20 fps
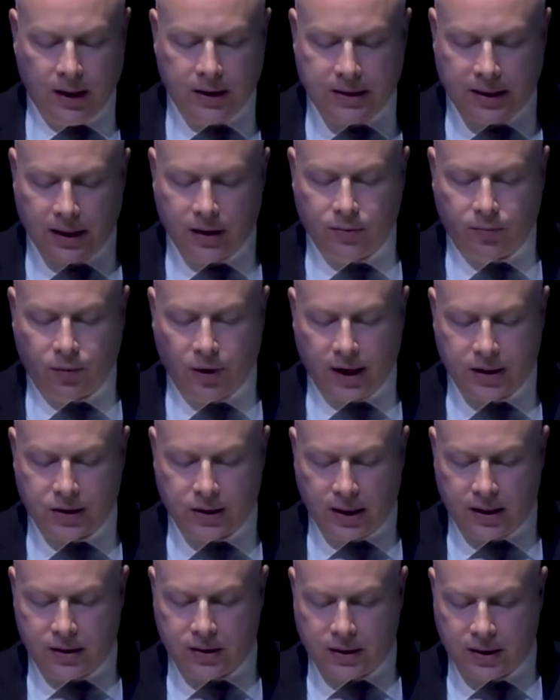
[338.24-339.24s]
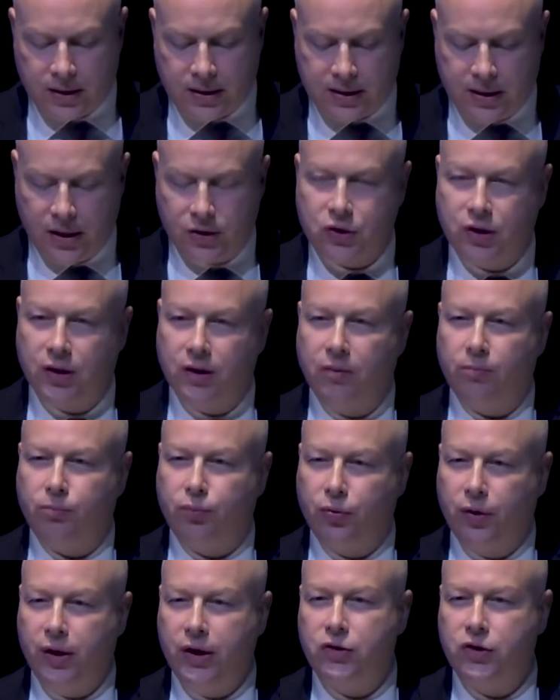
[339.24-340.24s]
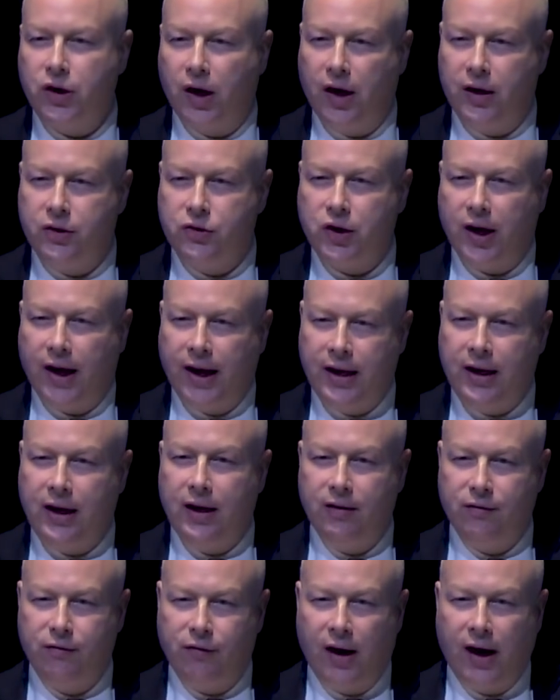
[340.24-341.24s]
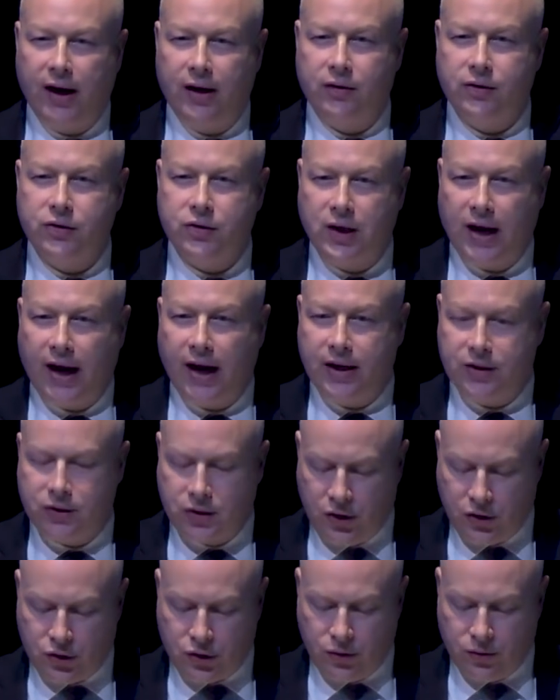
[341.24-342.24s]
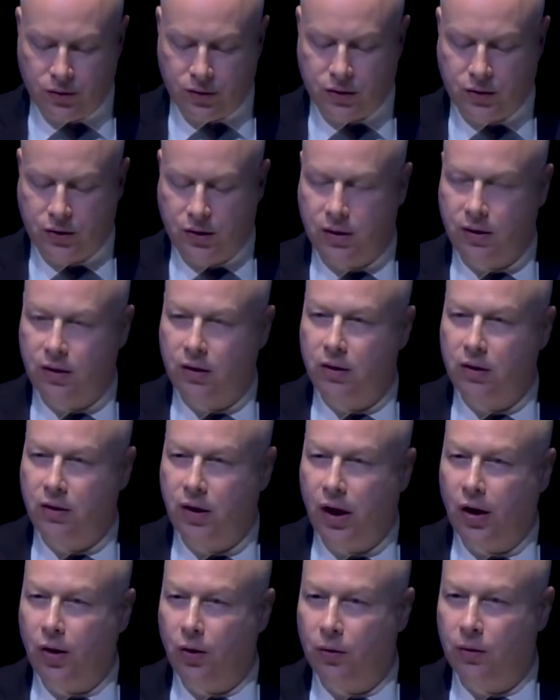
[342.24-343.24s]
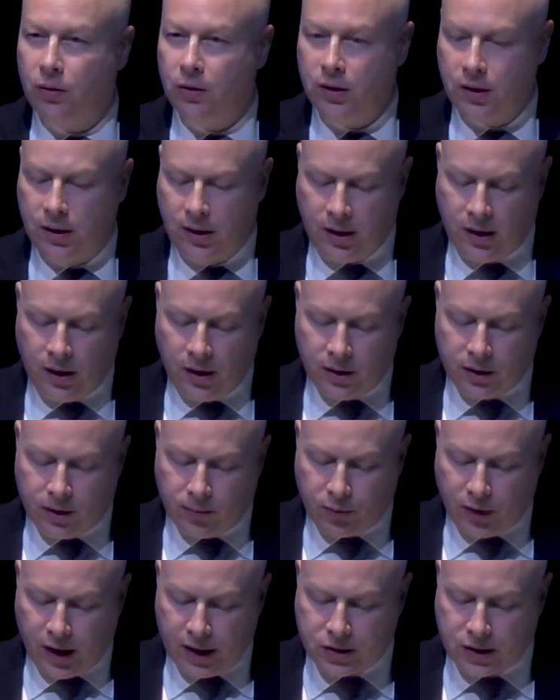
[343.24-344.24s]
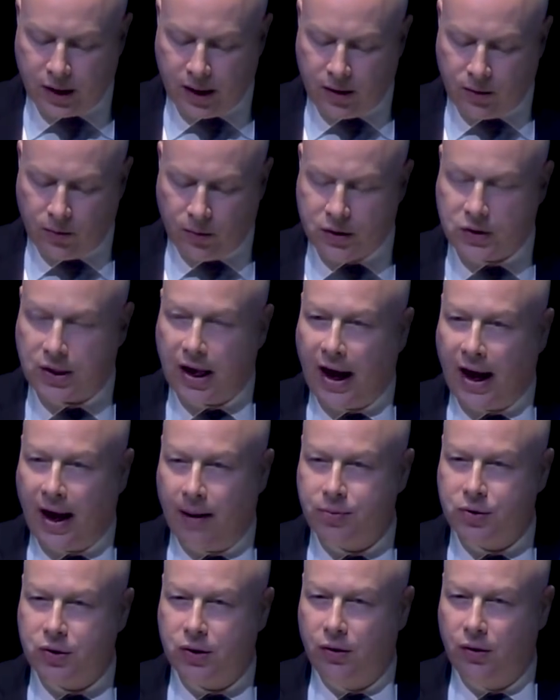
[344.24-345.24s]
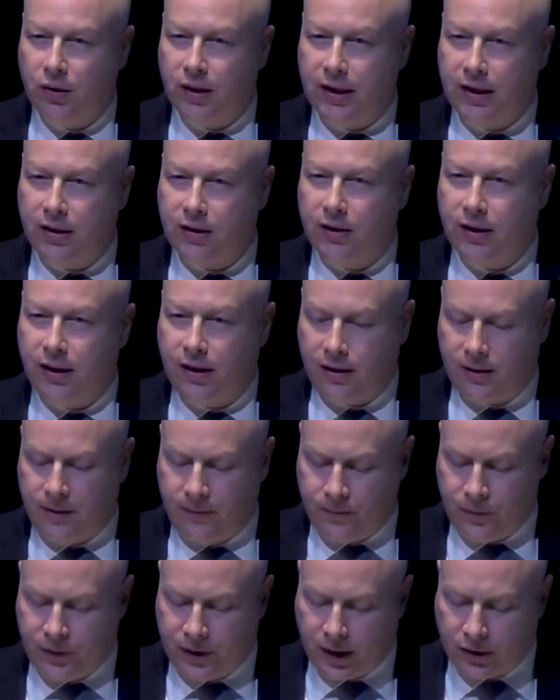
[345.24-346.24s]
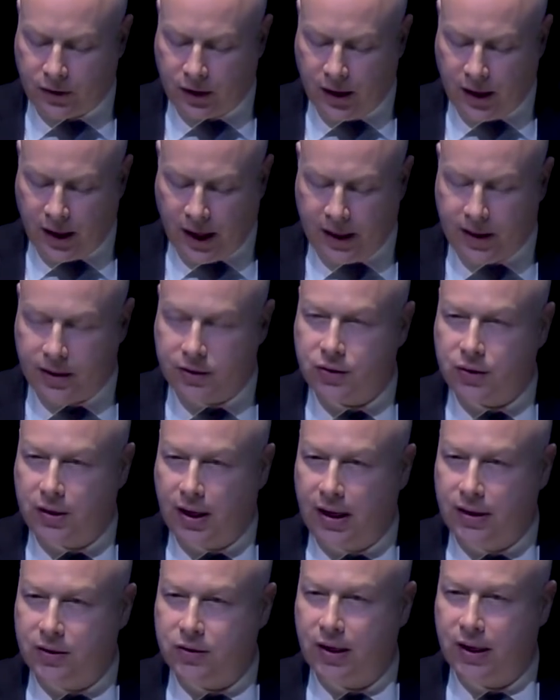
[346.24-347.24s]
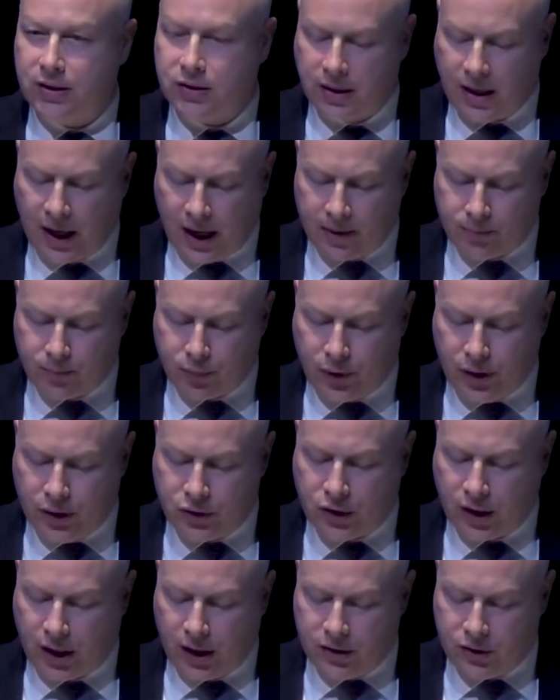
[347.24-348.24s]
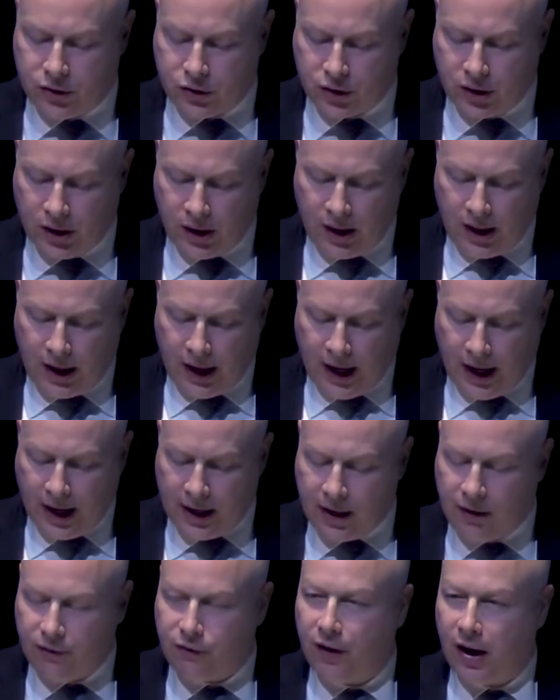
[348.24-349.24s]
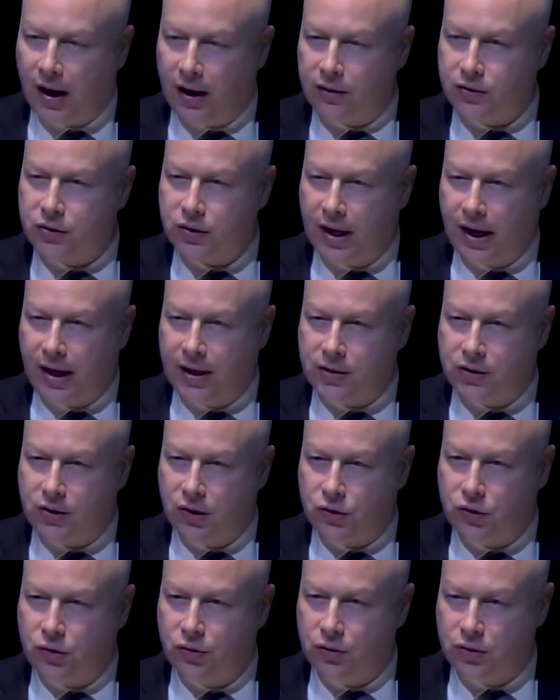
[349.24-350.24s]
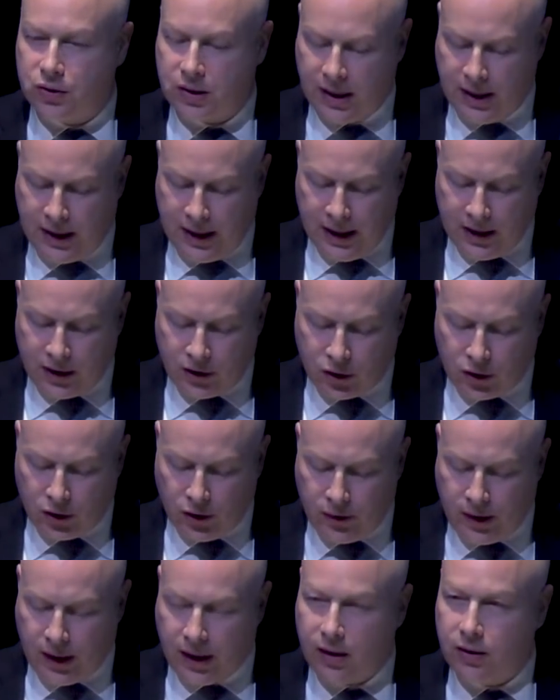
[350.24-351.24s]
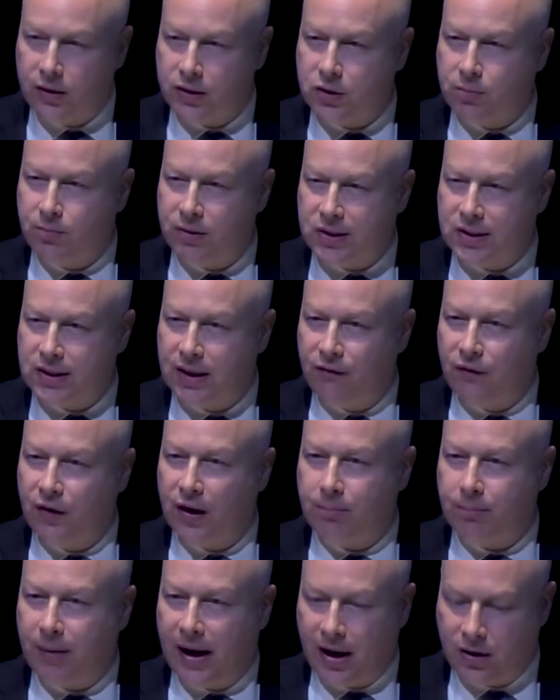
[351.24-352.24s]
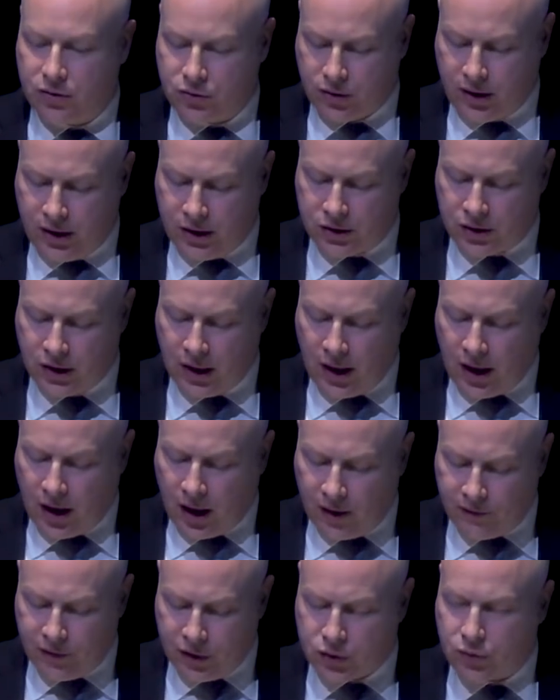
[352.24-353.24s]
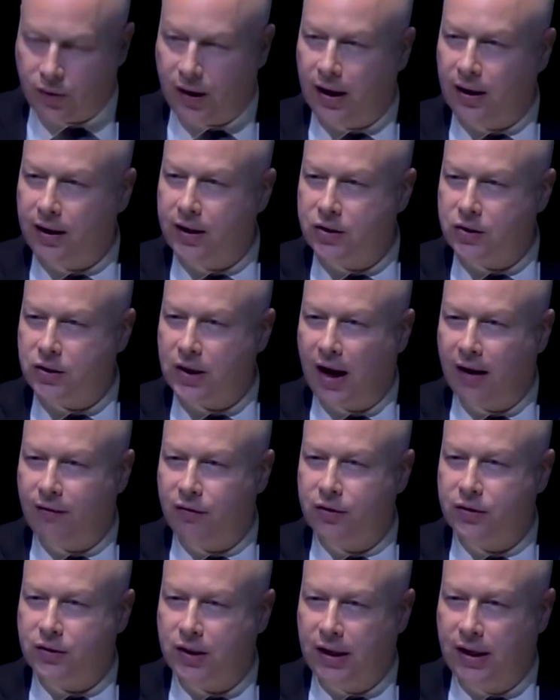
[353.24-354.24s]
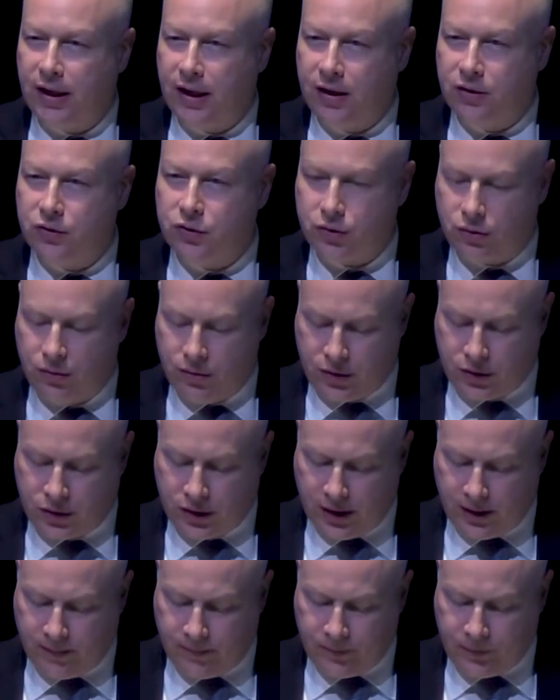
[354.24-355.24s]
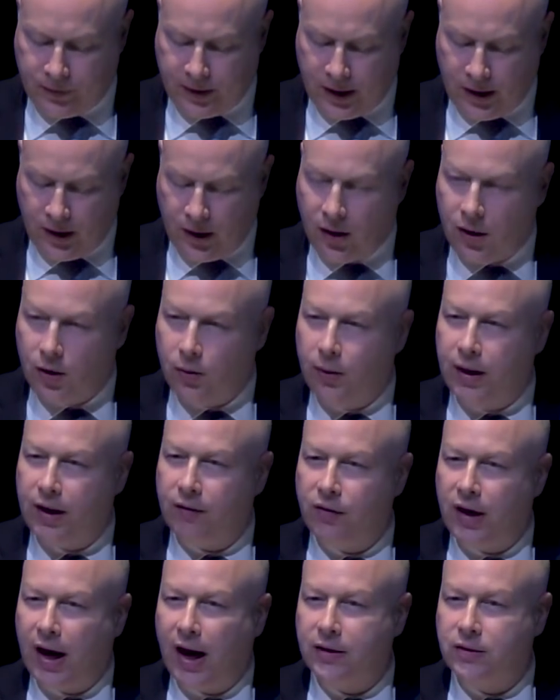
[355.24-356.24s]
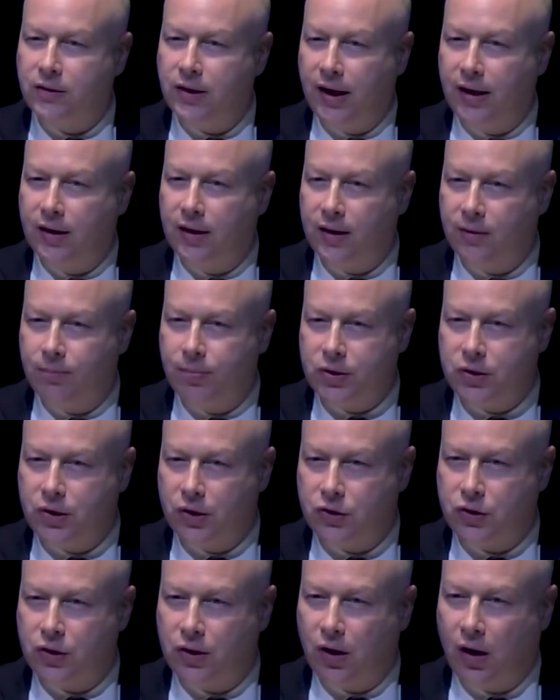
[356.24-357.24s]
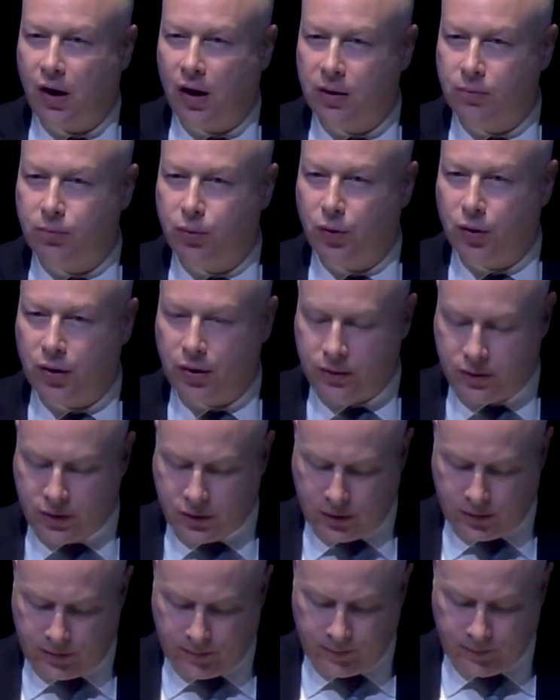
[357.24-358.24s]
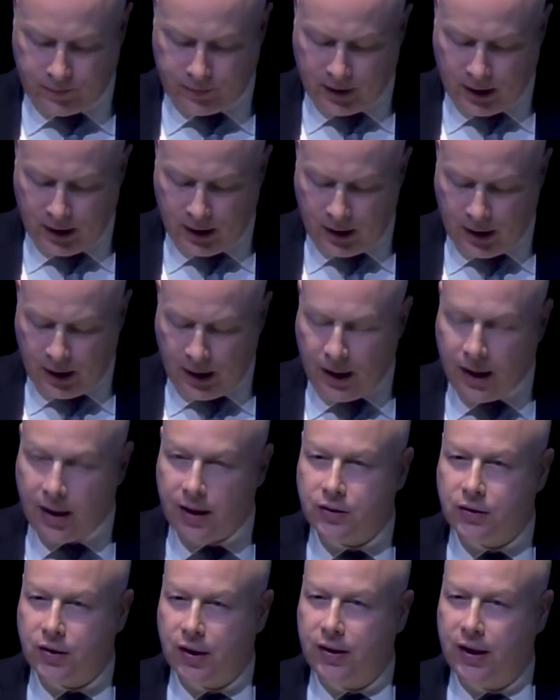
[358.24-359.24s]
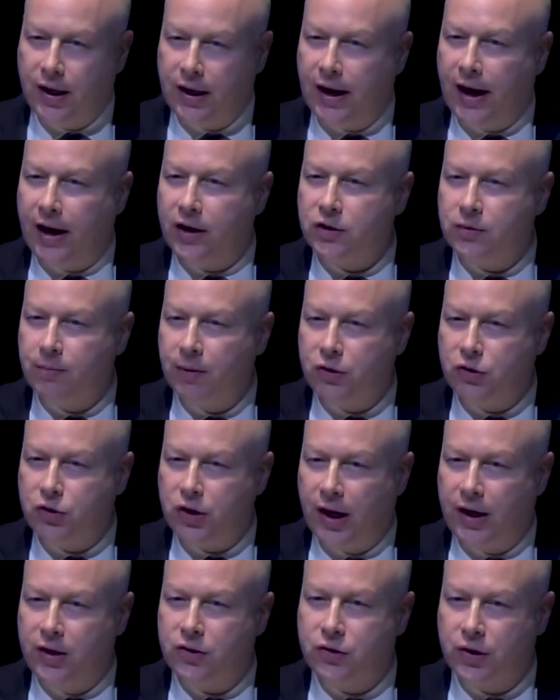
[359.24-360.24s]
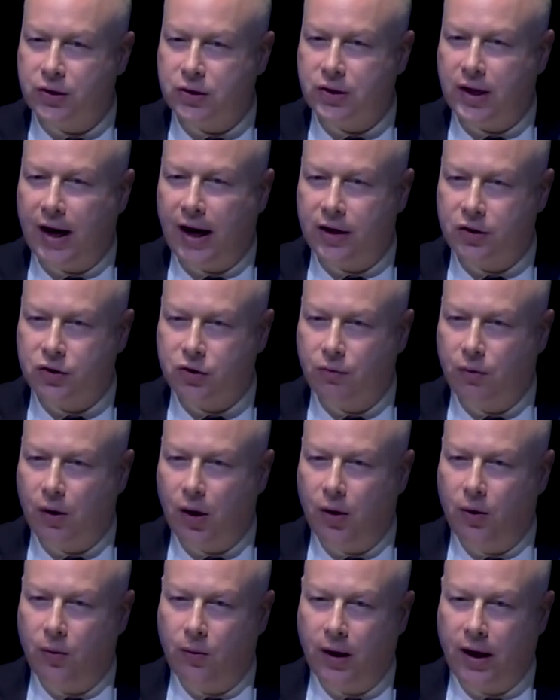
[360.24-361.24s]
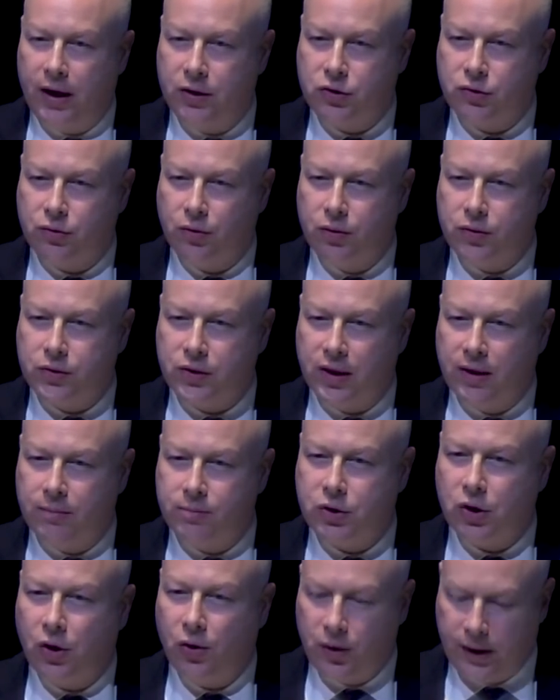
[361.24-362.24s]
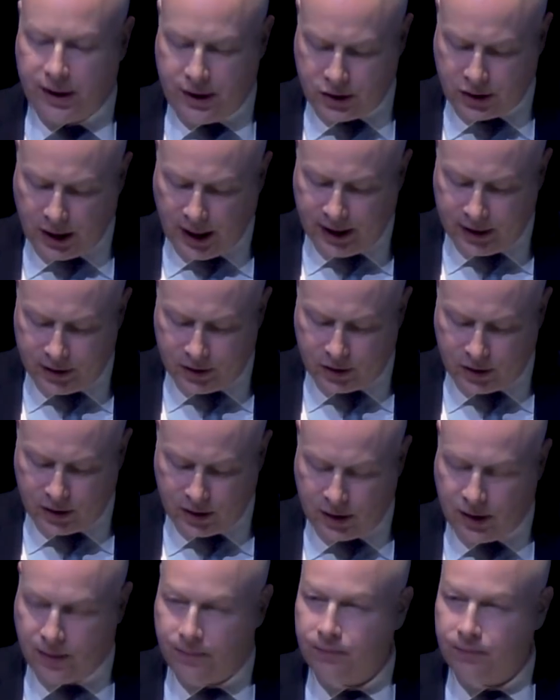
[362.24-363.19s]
Did the President's decision prejudge any final status issues? No. The President was absolutely clear that the United States has not prejudged any final status issues, including the specific boundaries of Israeli sovereignty in Jerusalem. We have not taken a position on borders. Did the announcement change the status quo at Jerusalem's holy sites?